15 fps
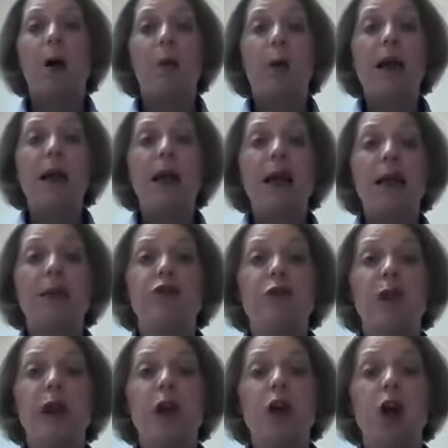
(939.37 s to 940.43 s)
When an
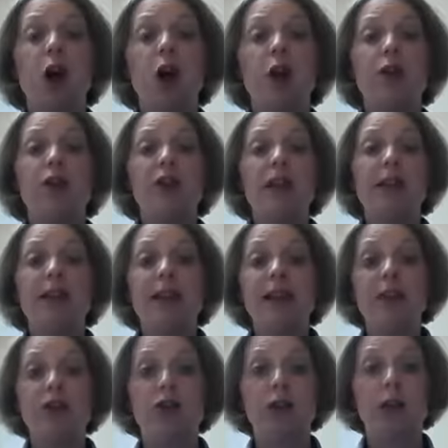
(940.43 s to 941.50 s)
injury occurs
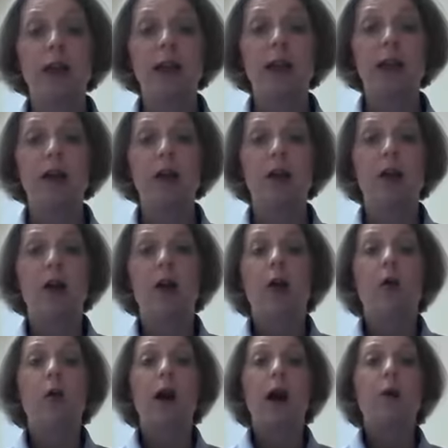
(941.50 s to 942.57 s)
initially,
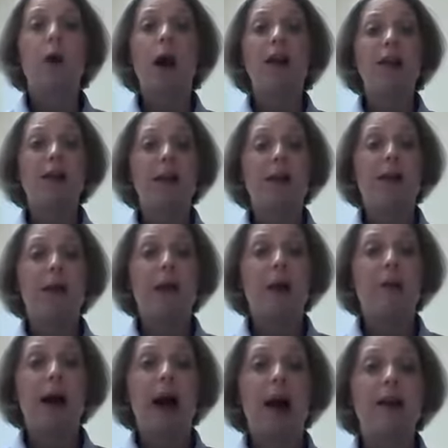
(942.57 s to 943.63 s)
what I want you to think
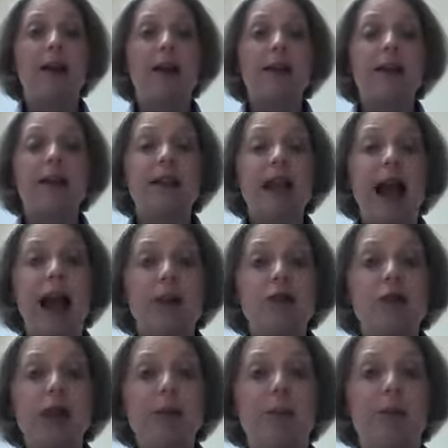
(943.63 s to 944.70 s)
about is it's
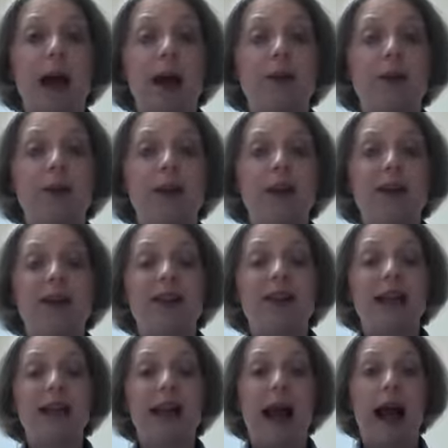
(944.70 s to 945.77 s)
actually better to
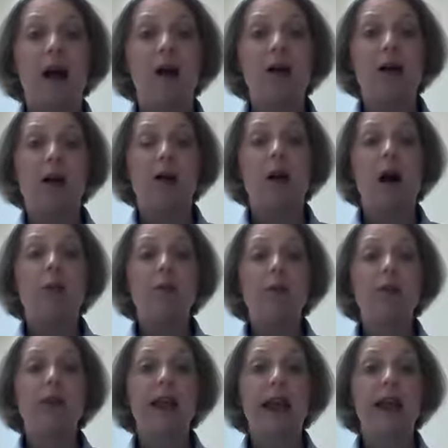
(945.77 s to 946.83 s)
sit out a
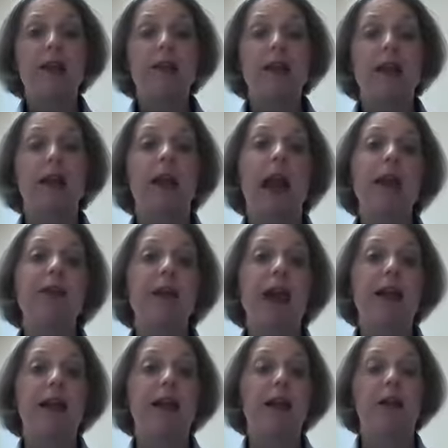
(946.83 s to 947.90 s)
couple of days and let
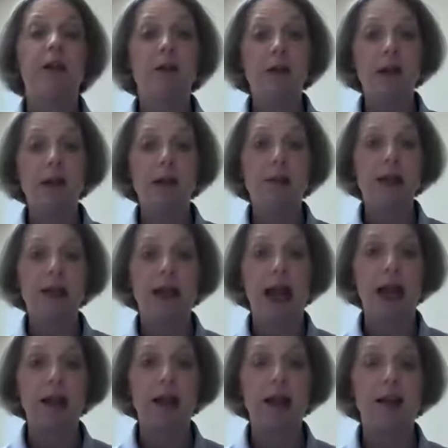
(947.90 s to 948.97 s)
that heal in the
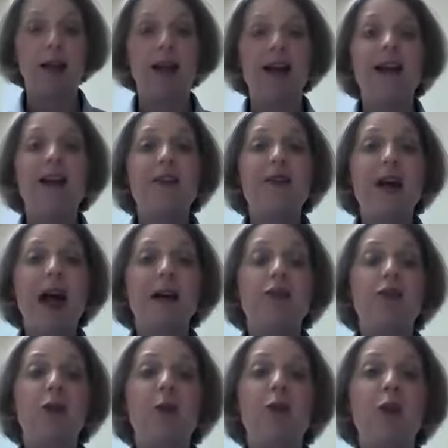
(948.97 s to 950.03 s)
beginning than
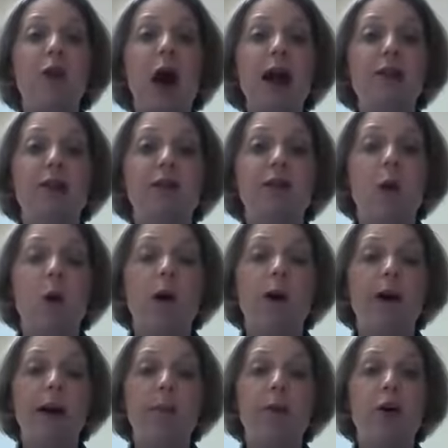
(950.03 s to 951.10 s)
to press
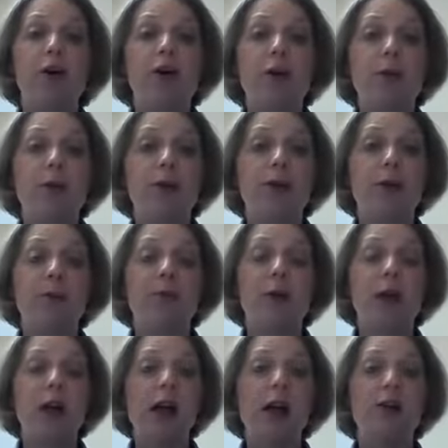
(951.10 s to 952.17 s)
forward and push and push and
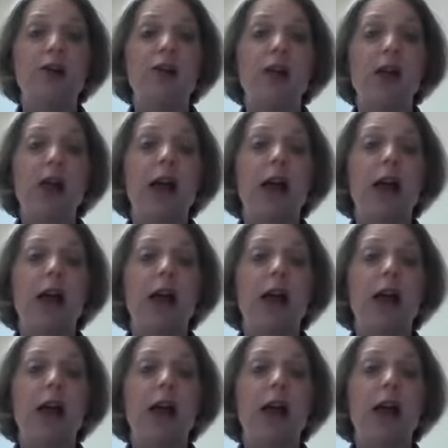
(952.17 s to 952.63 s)
push